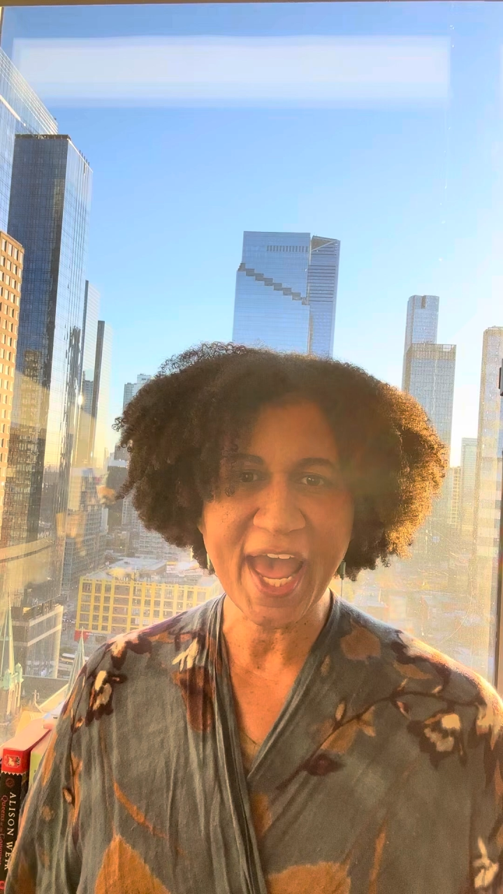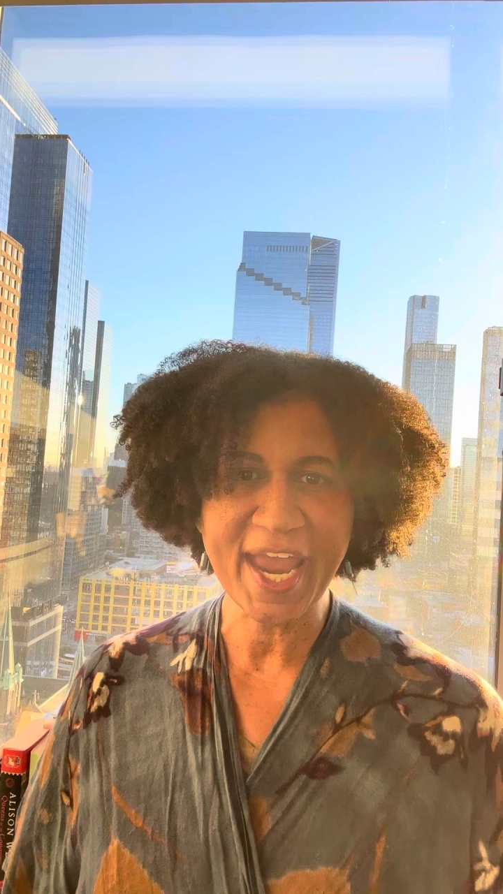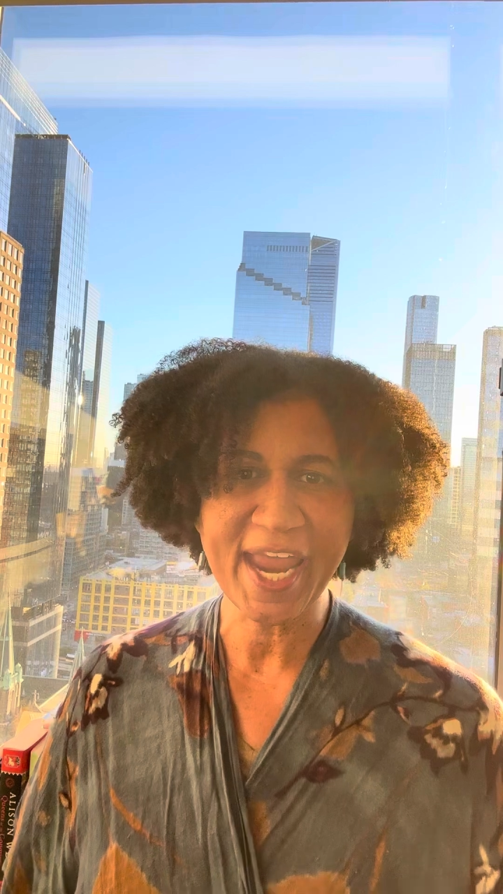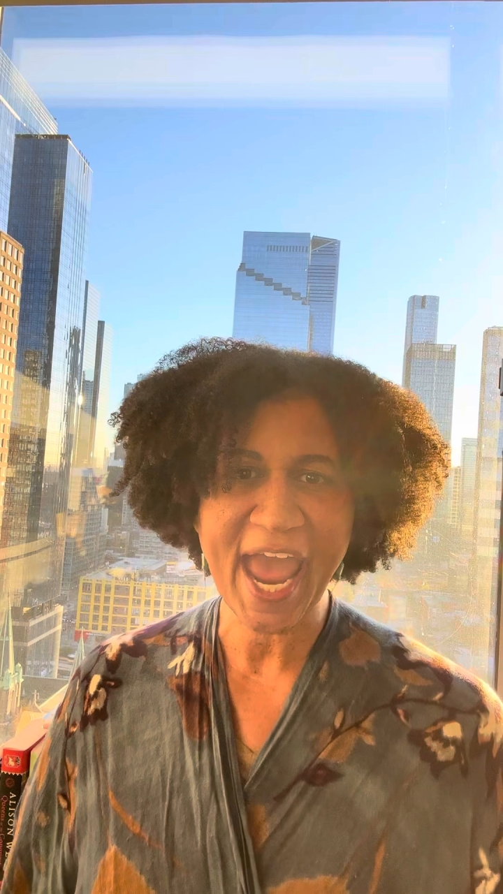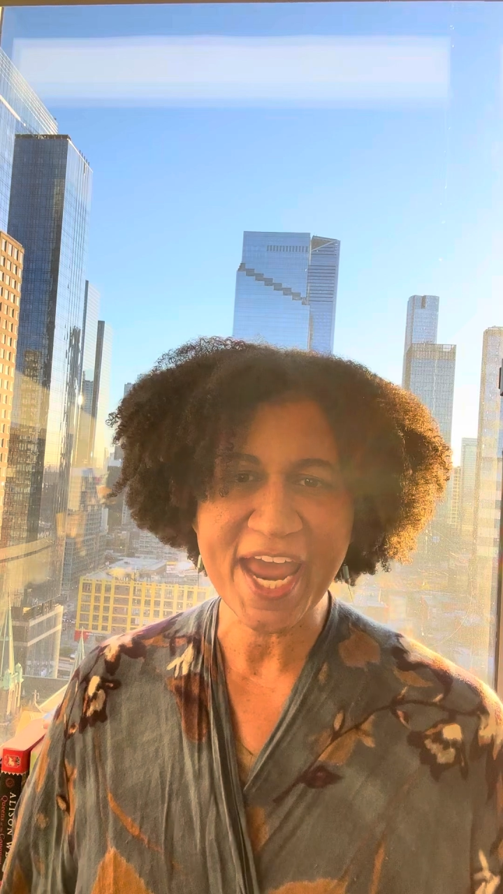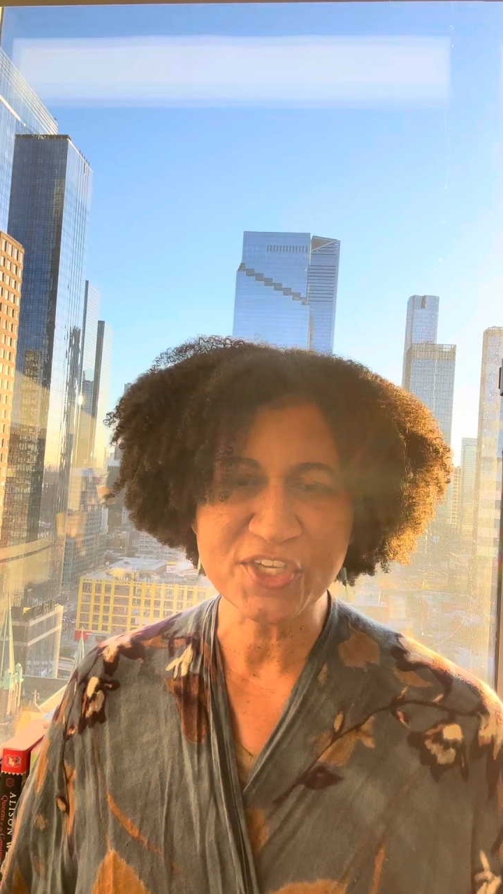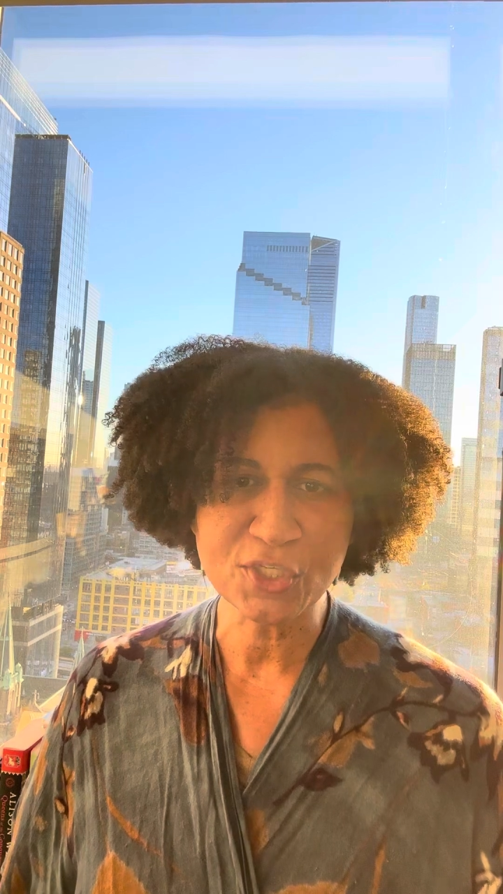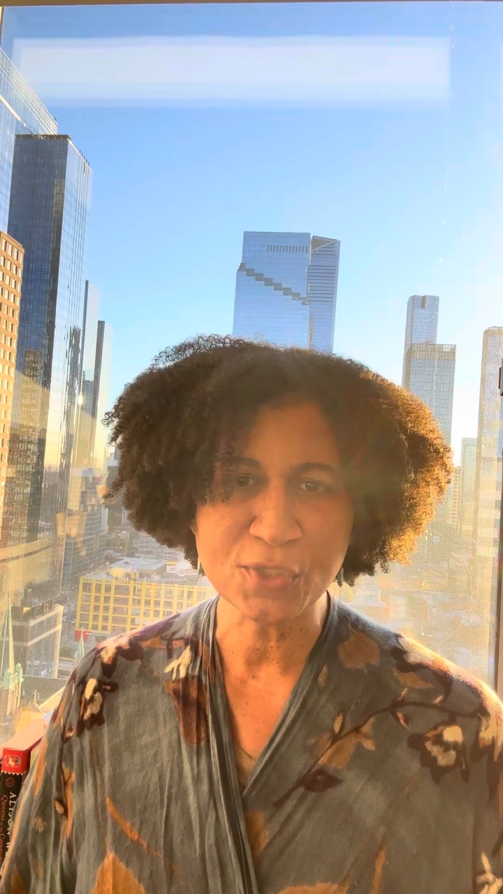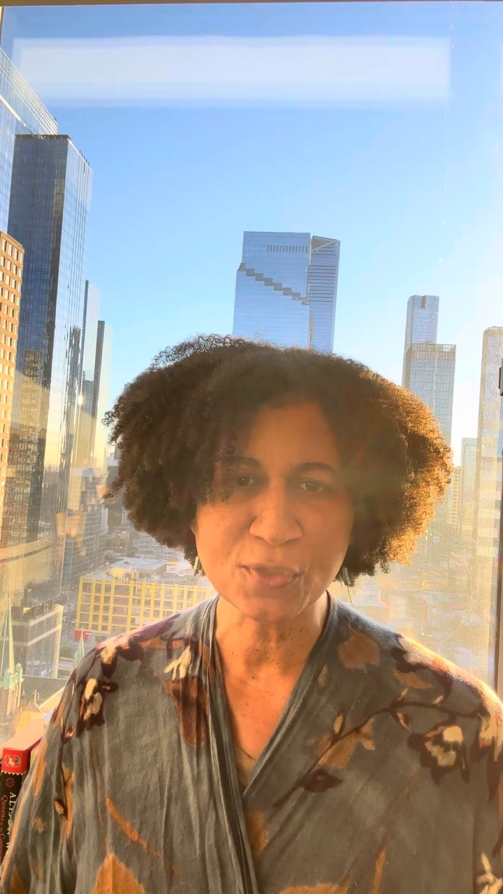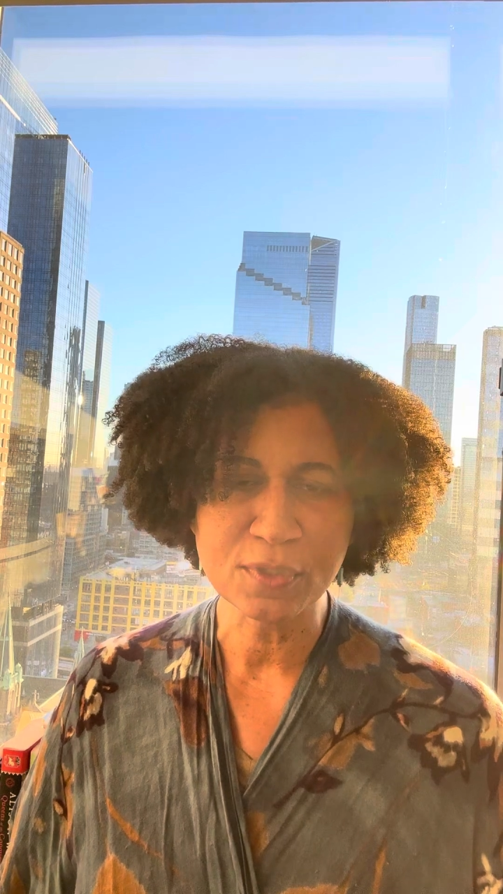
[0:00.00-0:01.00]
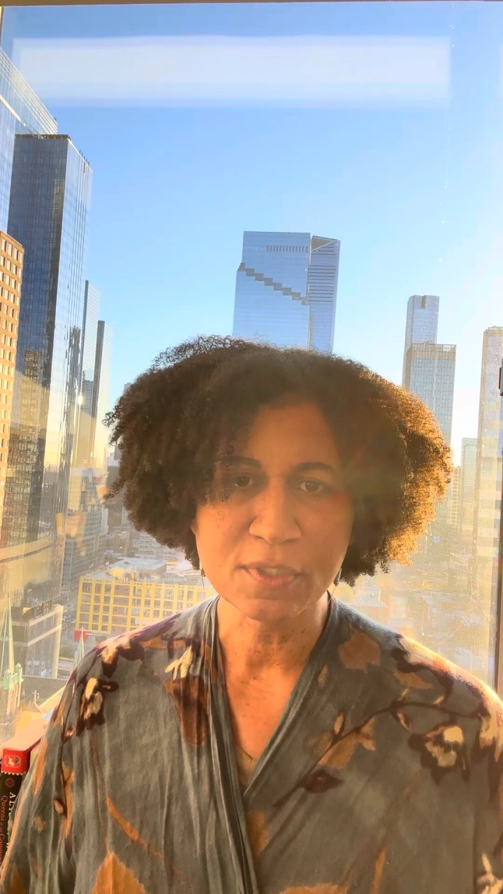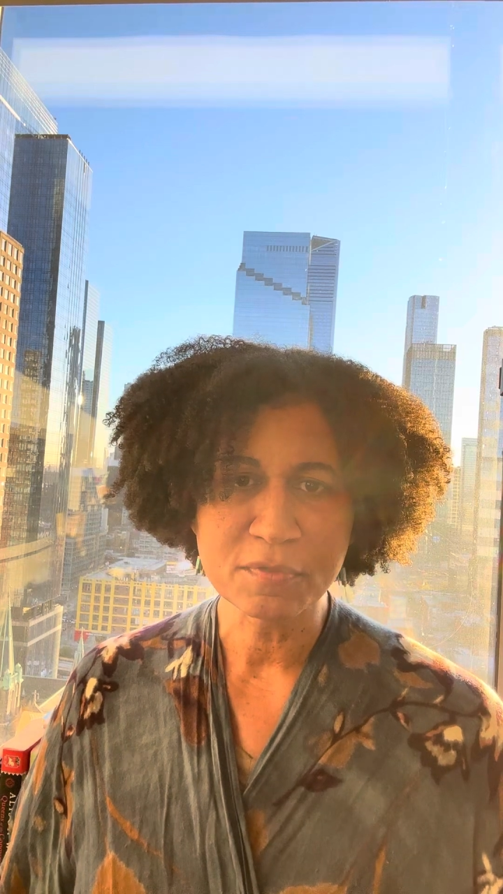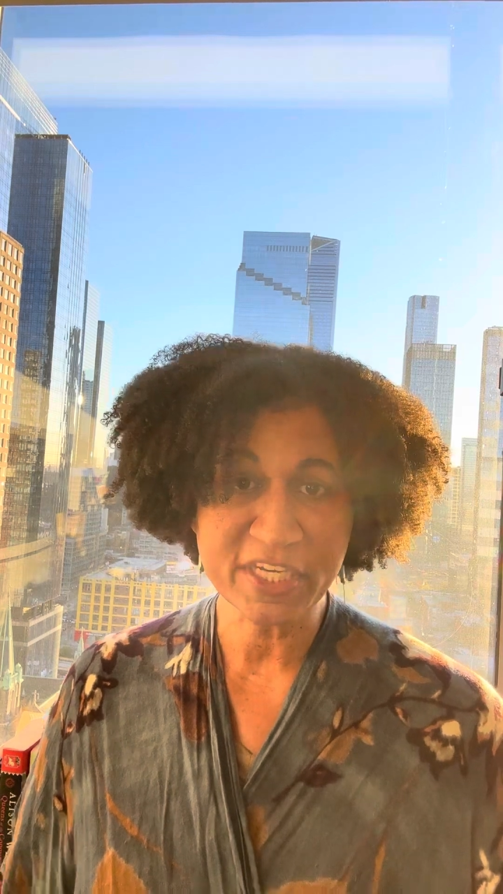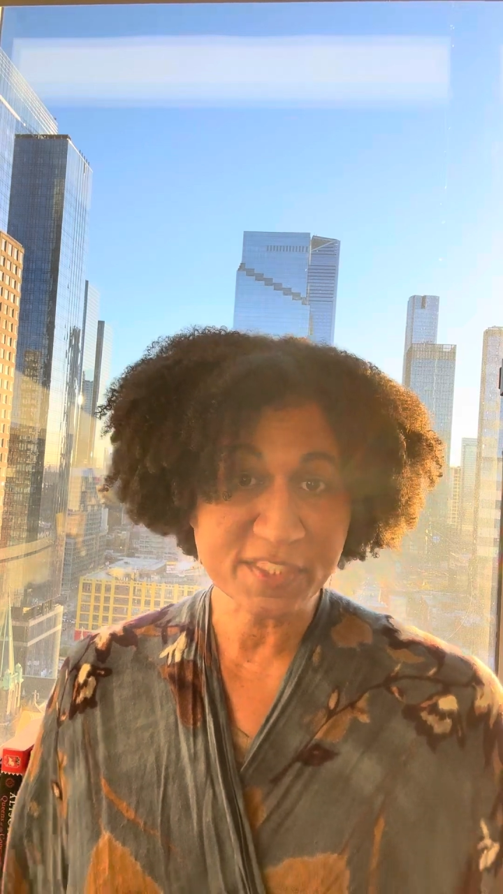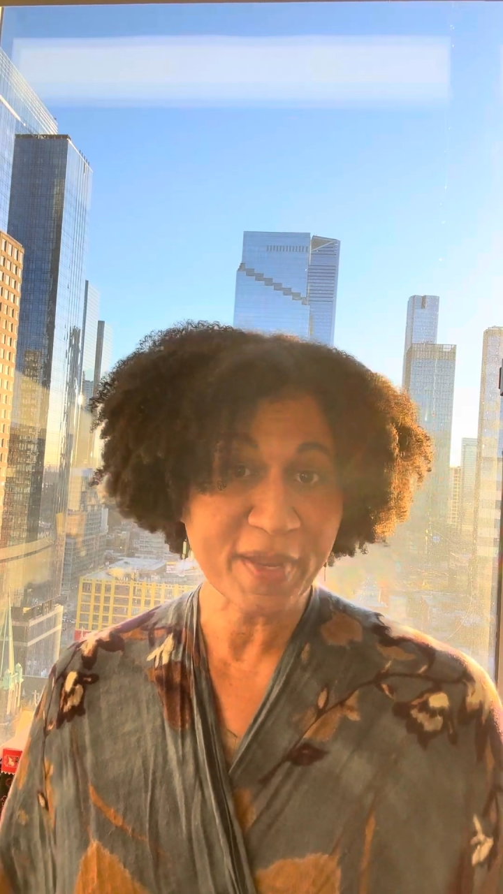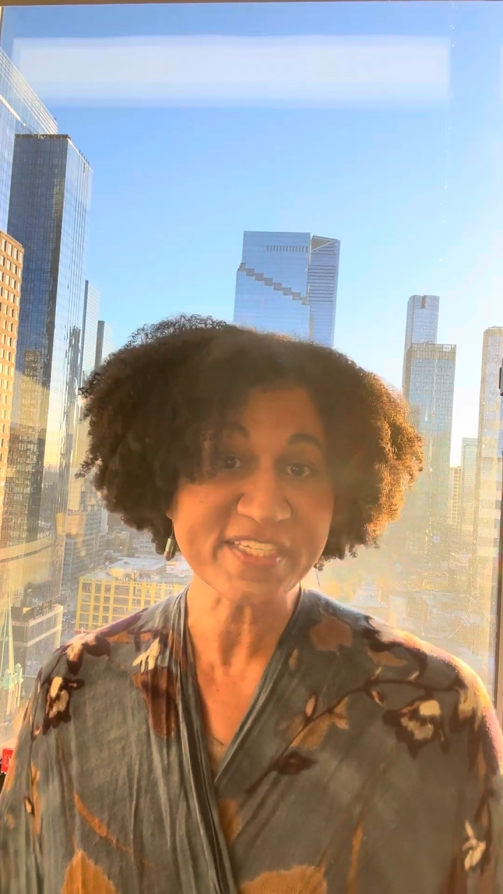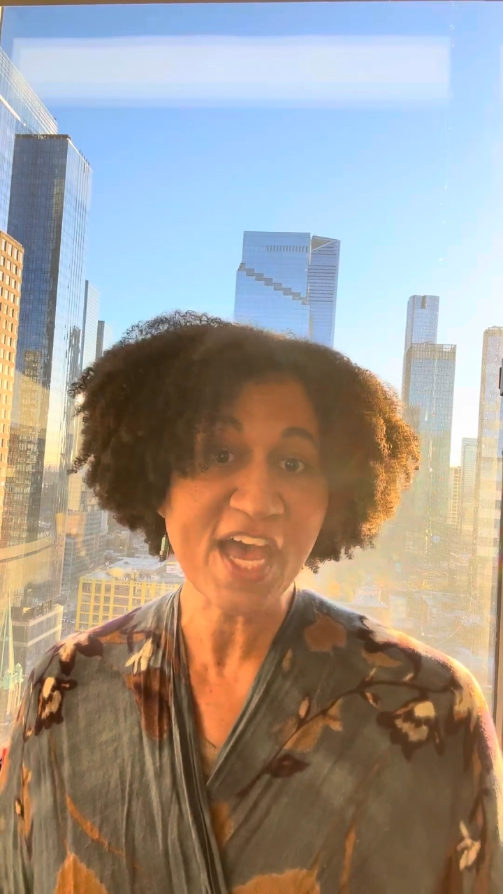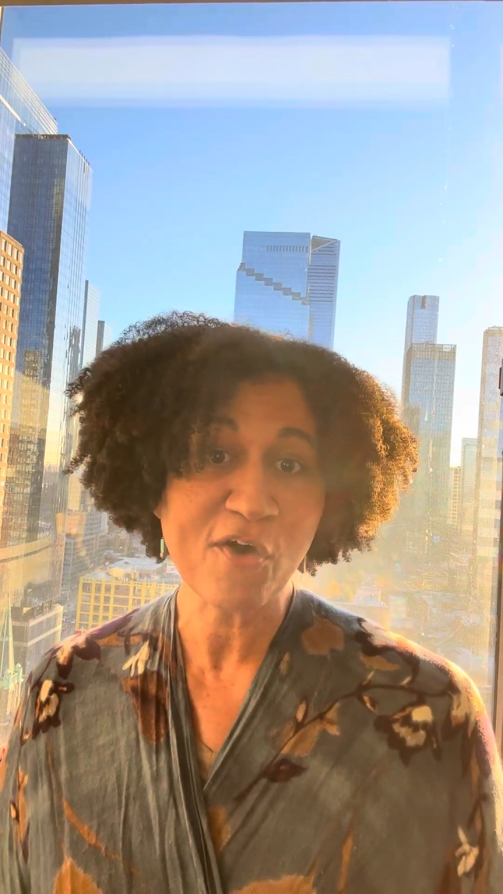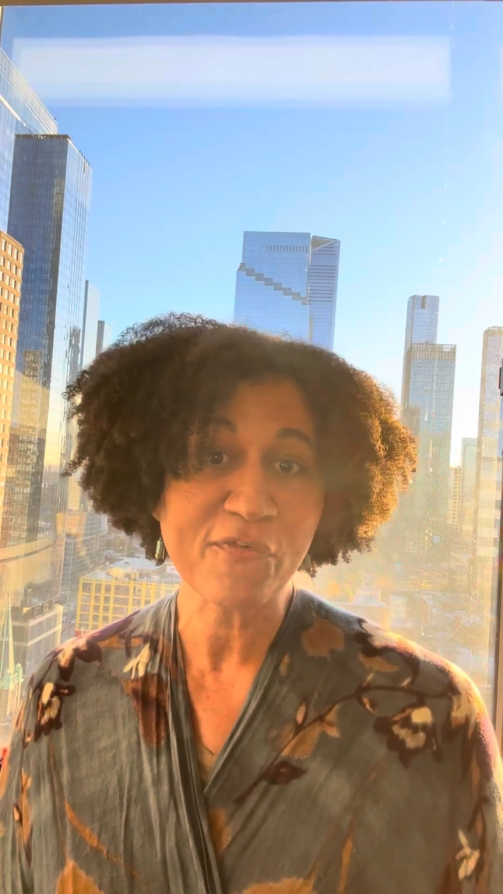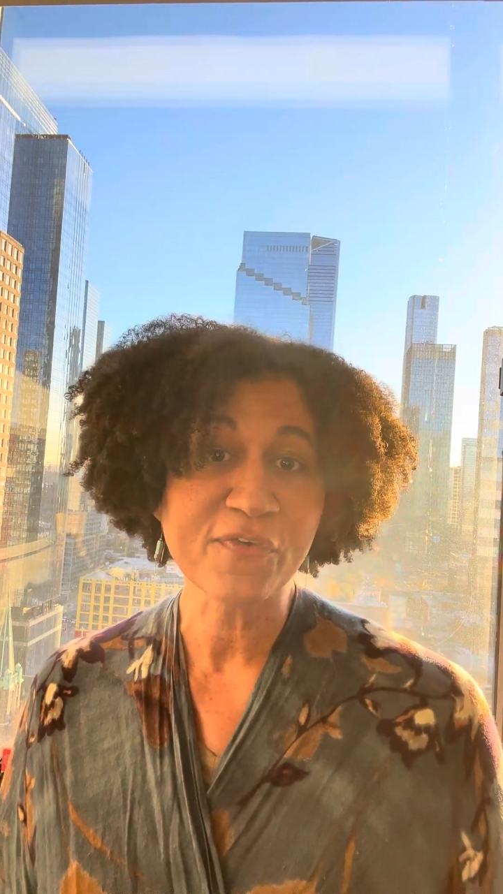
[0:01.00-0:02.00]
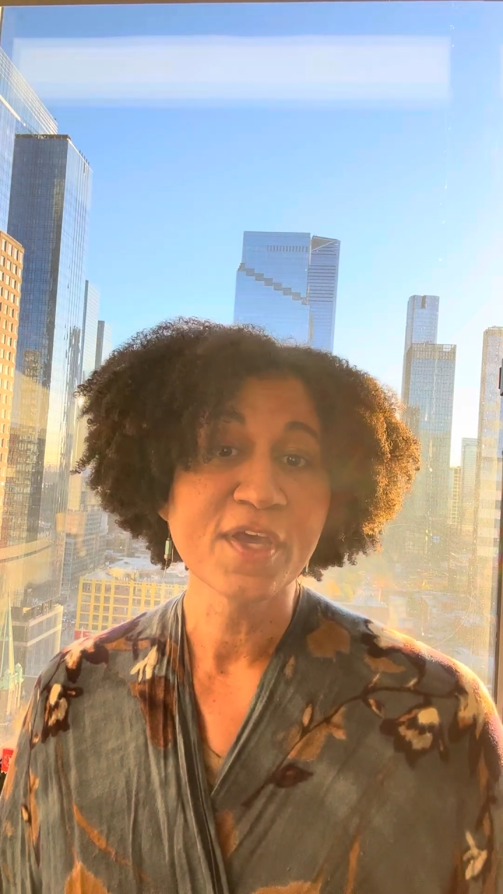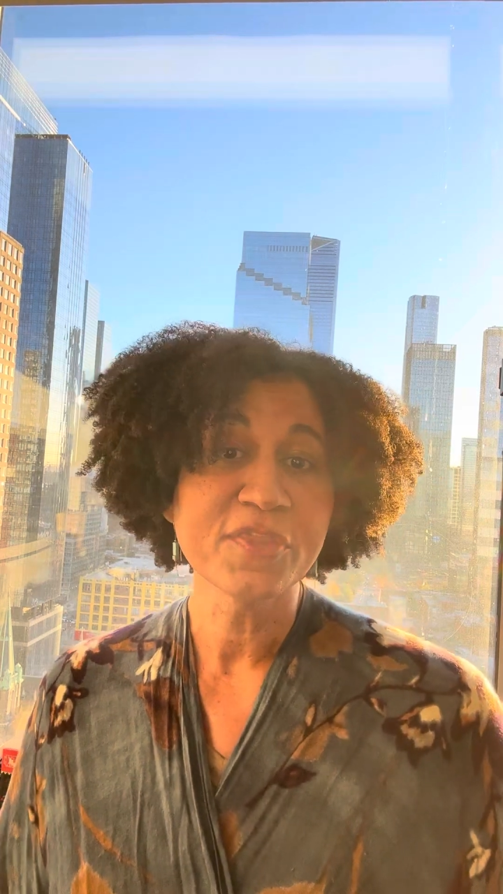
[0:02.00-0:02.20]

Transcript: I had to teach myself